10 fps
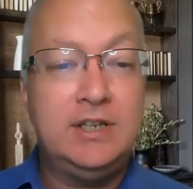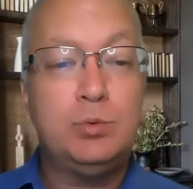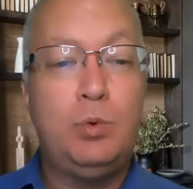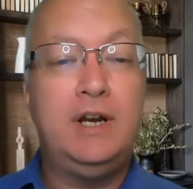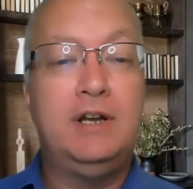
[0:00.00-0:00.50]
is
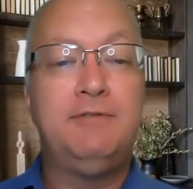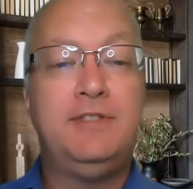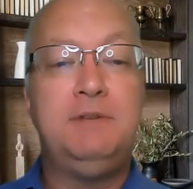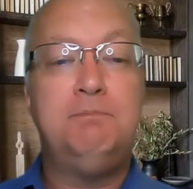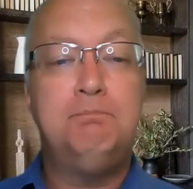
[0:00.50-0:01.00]
one of
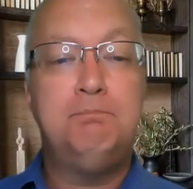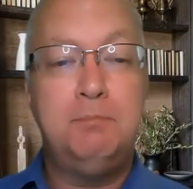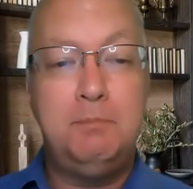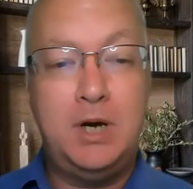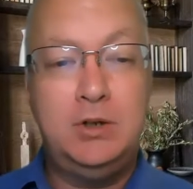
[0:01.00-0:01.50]
the
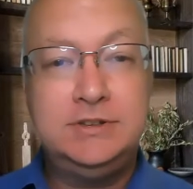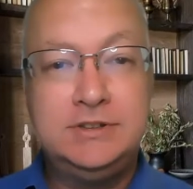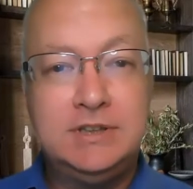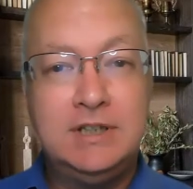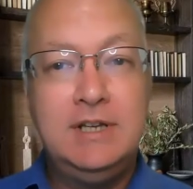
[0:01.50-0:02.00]
most